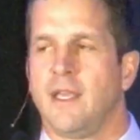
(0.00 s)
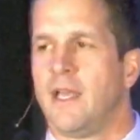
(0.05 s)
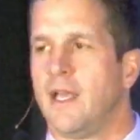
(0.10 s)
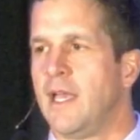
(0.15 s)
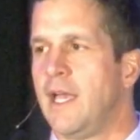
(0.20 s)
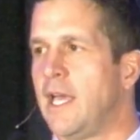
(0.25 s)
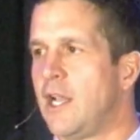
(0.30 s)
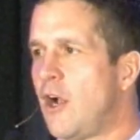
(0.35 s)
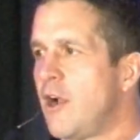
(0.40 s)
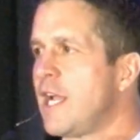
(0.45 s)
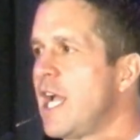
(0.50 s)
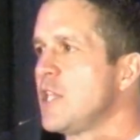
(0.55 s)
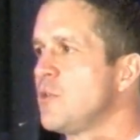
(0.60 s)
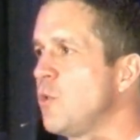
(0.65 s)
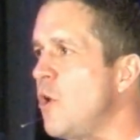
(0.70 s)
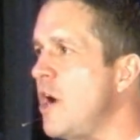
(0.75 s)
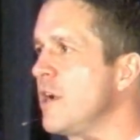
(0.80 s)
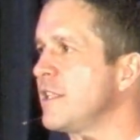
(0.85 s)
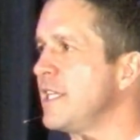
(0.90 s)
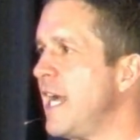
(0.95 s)
And our guys
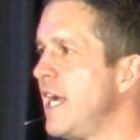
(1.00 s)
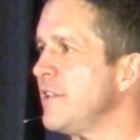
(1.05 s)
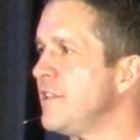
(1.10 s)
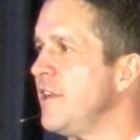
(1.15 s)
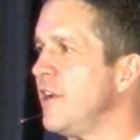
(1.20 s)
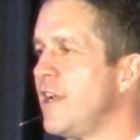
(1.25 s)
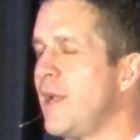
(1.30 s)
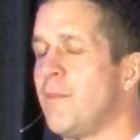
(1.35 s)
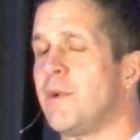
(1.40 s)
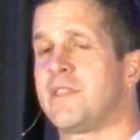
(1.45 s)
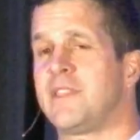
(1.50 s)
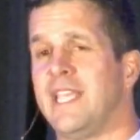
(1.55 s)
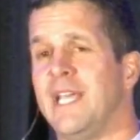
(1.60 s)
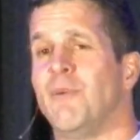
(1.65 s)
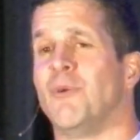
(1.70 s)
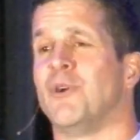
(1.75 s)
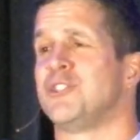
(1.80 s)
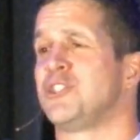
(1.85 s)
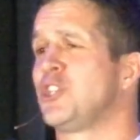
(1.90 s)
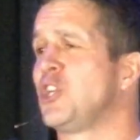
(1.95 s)
walked out there, and it
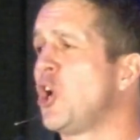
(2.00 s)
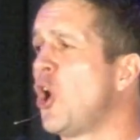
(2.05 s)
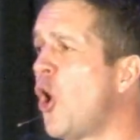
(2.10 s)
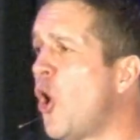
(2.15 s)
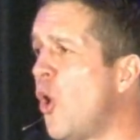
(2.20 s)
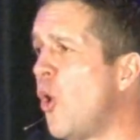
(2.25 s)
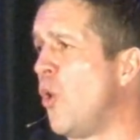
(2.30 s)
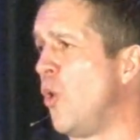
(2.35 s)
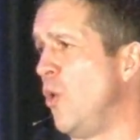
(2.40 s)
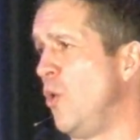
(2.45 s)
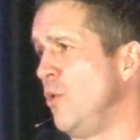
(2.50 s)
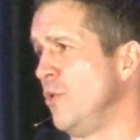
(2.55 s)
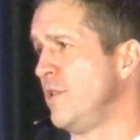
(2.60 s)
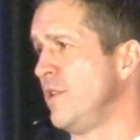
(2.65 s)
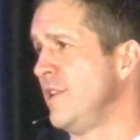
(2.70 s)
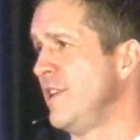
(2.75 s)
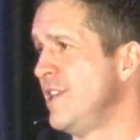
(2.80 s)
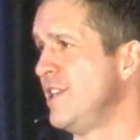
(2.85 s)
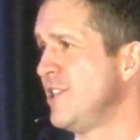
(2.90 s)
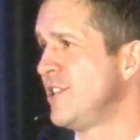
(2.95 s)
was cold.
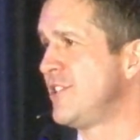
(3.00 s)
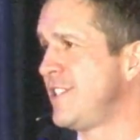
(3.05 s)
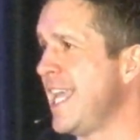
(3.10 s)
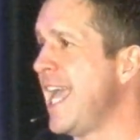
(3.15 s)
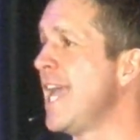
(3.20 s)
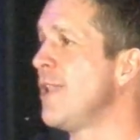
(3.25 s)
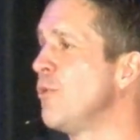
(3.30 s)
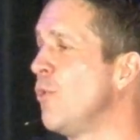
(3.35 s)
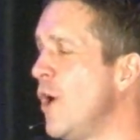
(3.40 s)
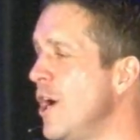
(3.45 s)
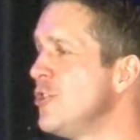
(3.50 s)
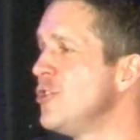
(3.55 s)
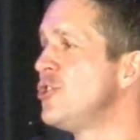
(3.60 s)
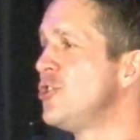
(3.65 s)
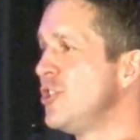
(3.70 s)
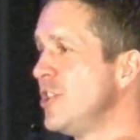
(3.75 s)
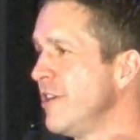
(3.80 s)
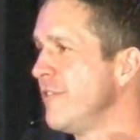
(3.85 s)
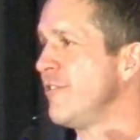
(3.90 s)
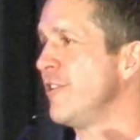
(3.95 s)
Stan was
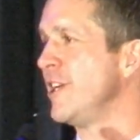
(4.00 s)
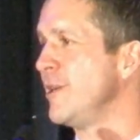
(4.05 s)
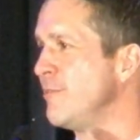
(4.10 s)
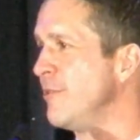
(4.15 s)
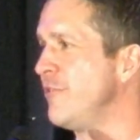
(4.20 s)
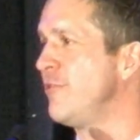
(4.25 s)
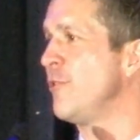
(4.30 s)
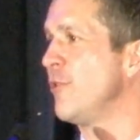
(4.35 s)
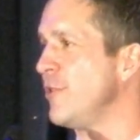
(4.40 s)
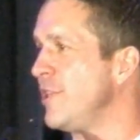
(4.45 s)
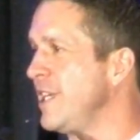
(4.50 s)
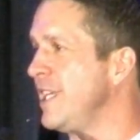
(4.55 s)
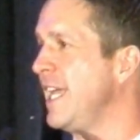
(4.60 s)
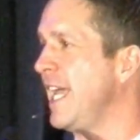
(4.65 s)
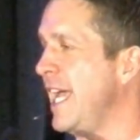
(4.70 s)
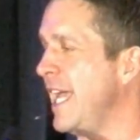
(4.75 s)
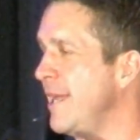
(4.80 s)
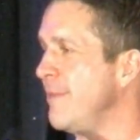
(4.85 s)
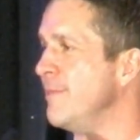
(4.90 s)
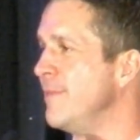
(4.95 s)
shivering before the game.